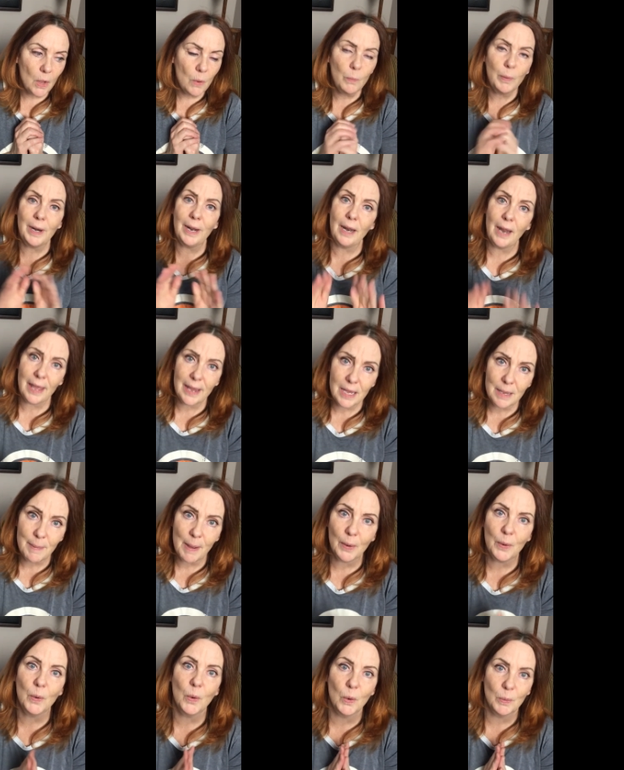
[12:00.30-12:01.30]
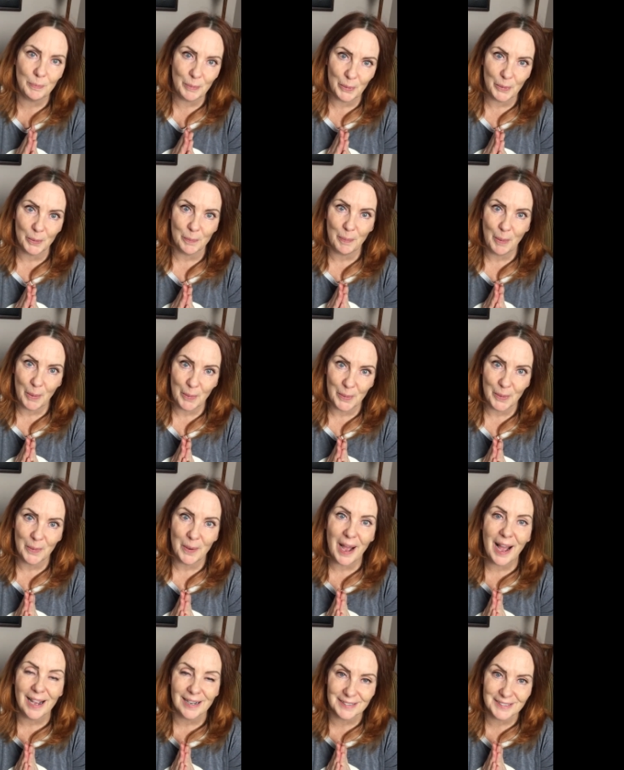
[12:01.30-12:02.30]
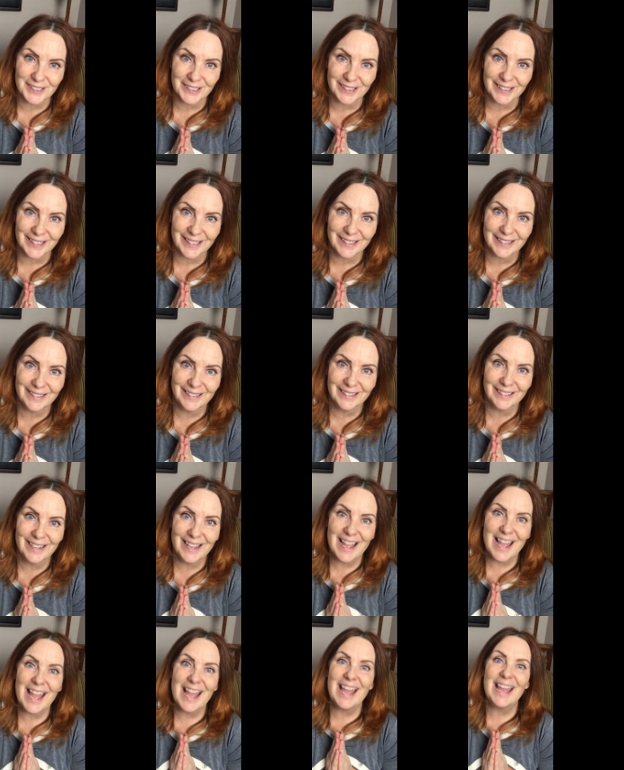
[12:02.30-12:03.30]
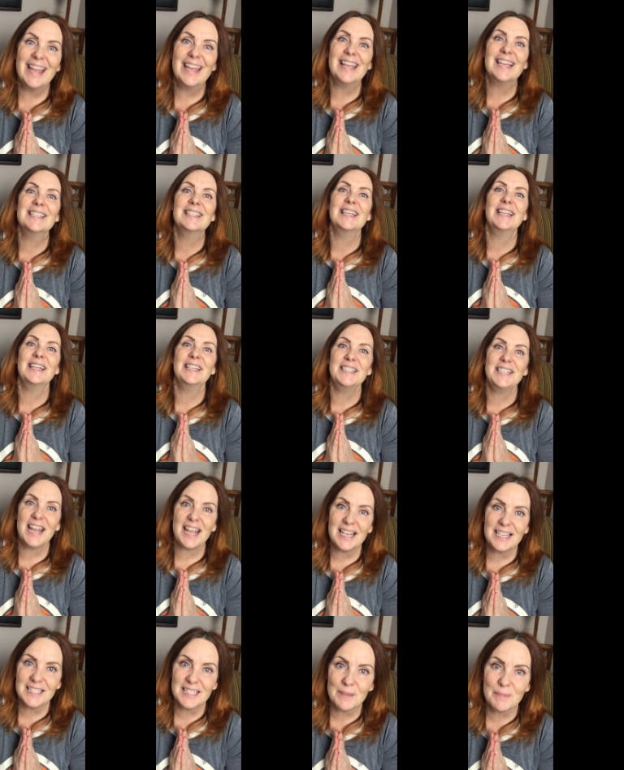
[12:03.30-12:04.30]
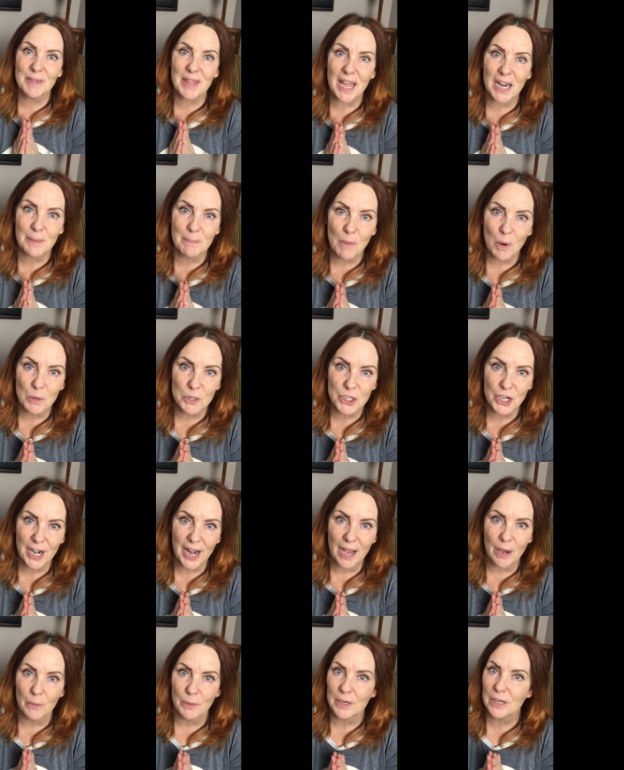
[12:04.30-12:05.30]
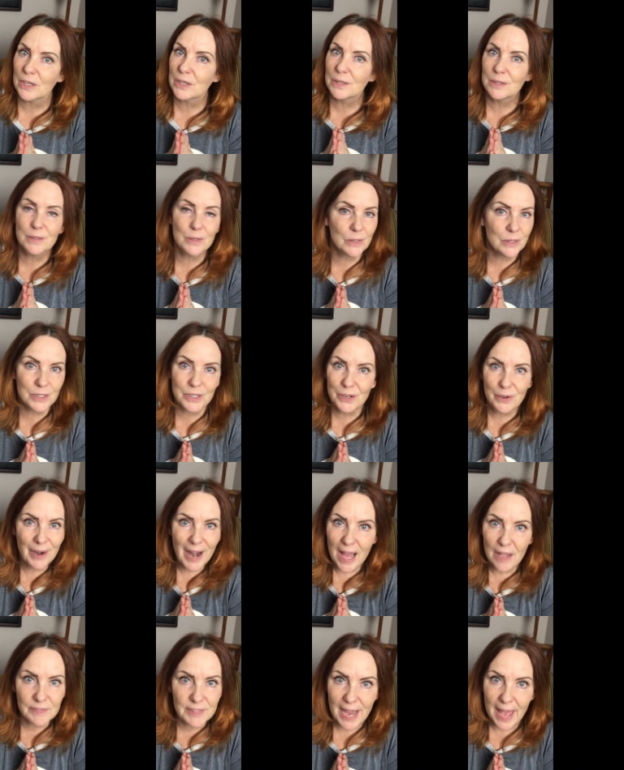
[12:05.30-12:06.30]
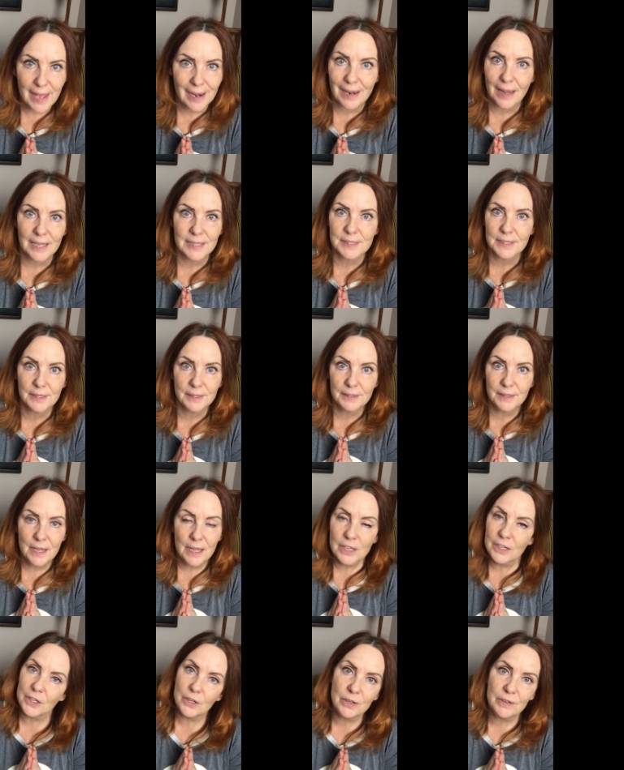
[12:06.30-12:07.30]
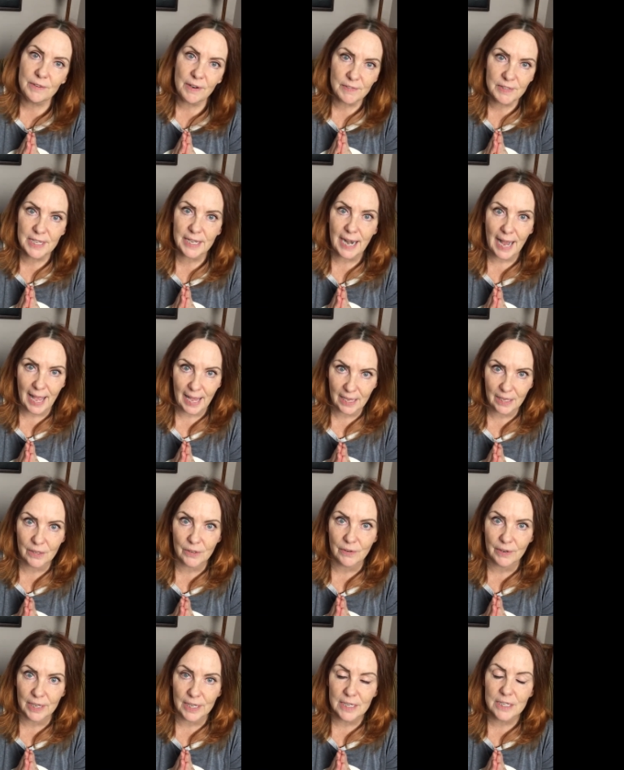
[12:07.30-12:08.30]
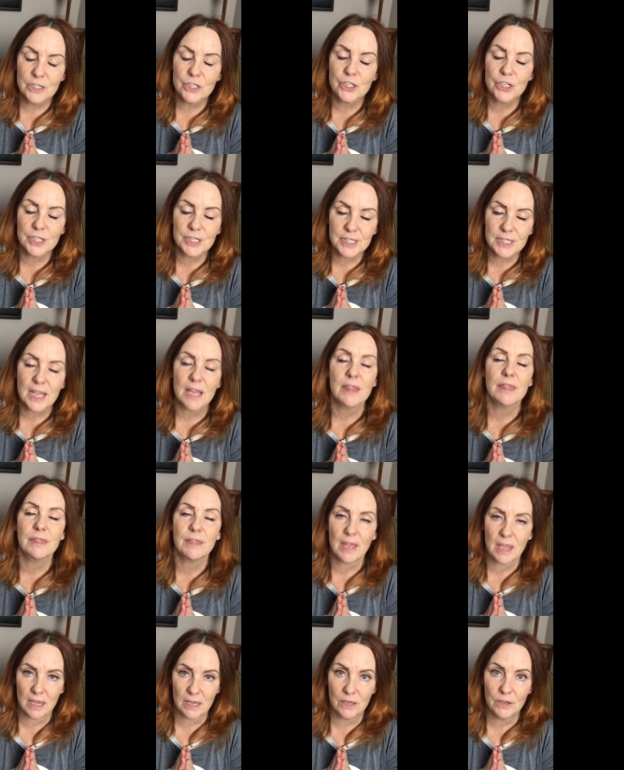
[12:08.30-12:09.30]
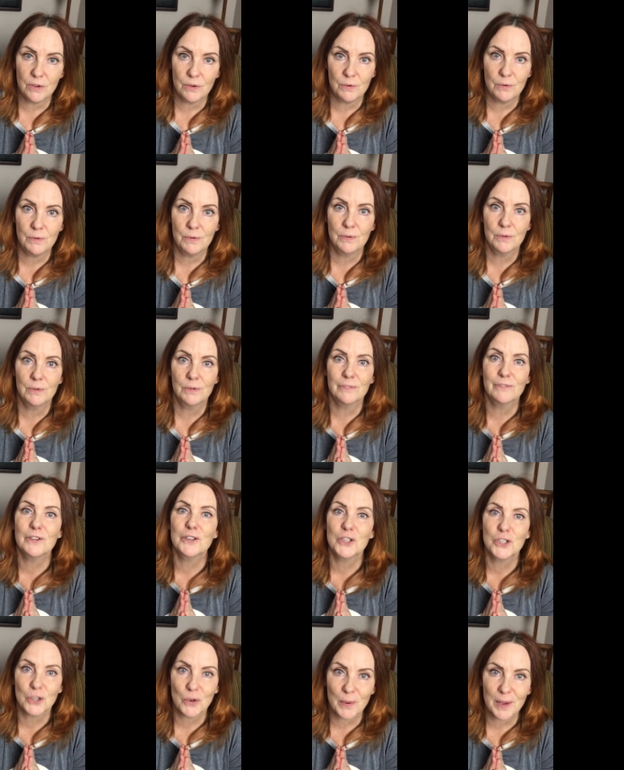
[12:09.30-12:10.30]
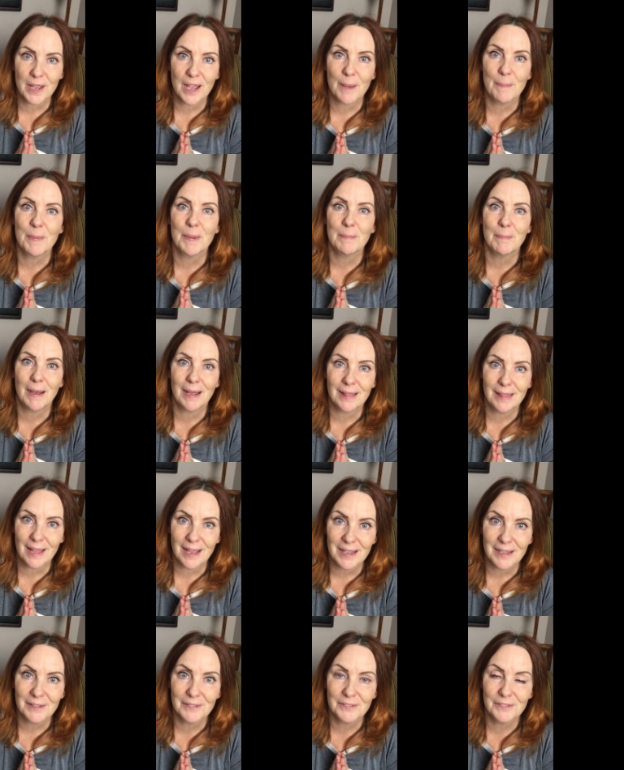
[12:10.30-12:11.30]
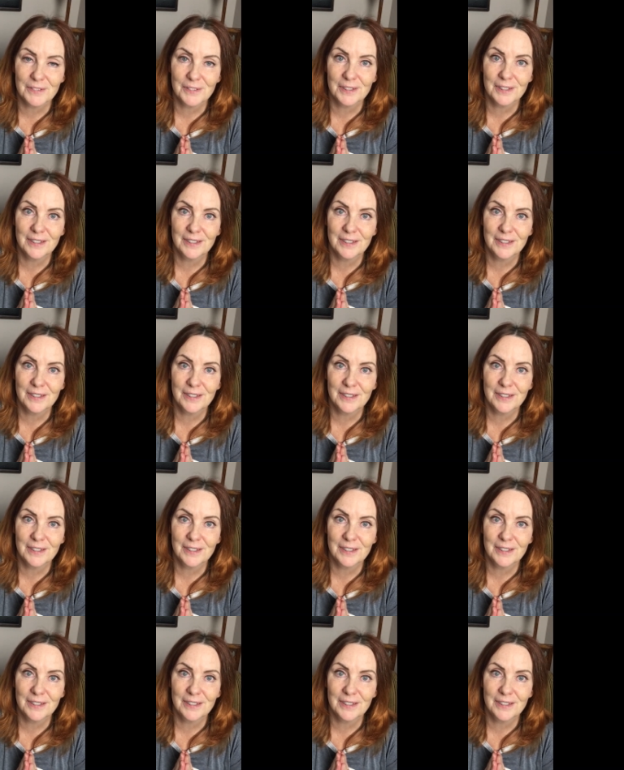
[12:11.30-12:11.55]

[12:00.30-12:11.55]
what I like about Ho'oponopono actually is that it takes some of that emotion out. You don't have to analyze it. You don't even have to get angry. Just say, thank you for showing up in my life.